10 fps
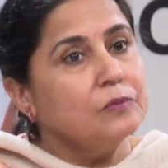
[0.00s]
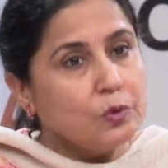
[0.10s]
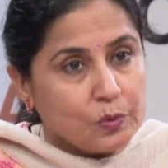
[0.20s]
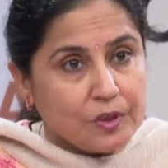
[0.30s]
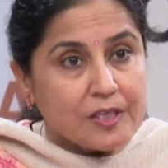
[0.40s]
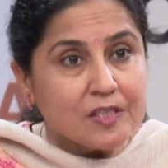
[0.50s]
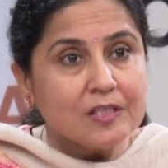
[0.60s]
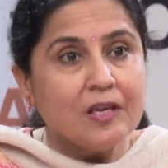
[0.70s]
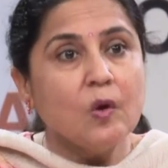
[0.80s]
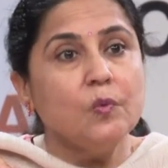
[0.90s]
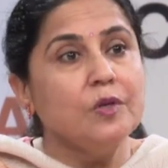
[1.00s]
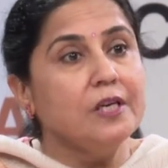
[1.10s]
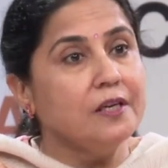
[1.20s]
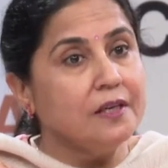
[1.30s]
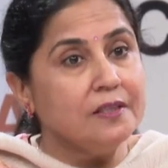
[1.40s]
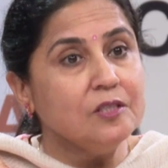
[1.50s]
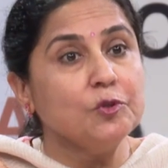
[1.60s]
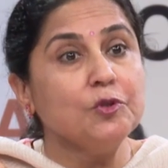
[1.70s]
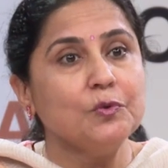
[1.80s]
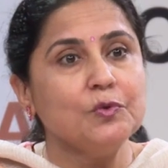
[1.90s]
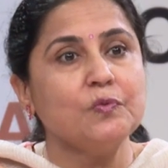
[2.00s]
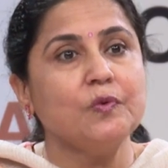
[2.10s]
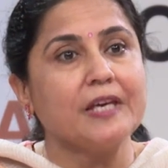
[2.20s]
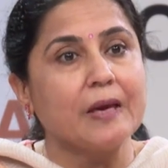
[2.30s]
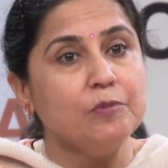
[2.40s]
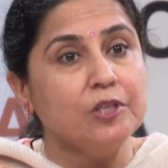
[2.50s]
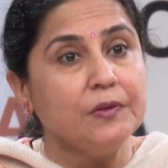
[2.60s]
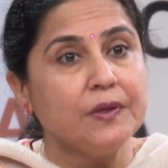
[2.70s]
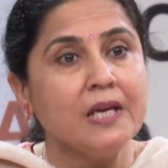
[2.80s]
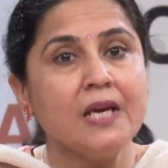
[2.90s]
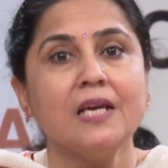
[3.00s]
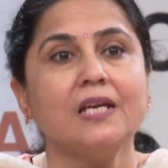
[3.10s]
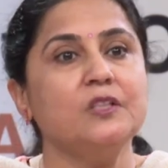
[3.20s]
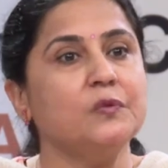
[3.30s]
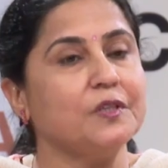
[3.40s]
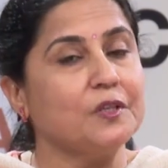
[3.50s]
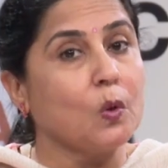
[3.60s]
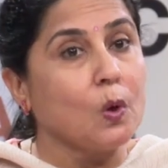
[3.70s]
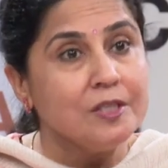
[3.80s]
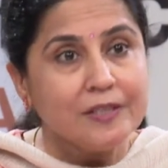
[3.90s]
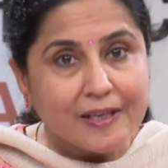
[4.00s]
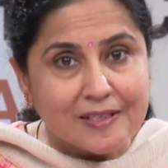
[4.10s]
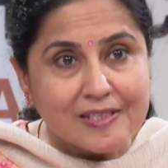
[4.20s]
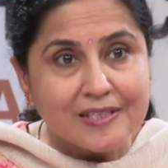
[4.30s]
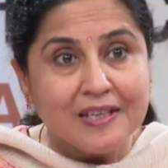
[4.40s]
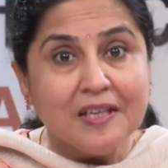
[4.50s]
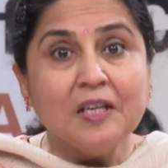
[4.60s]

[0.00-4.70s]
through this will learn to use vocabulary in different contexts,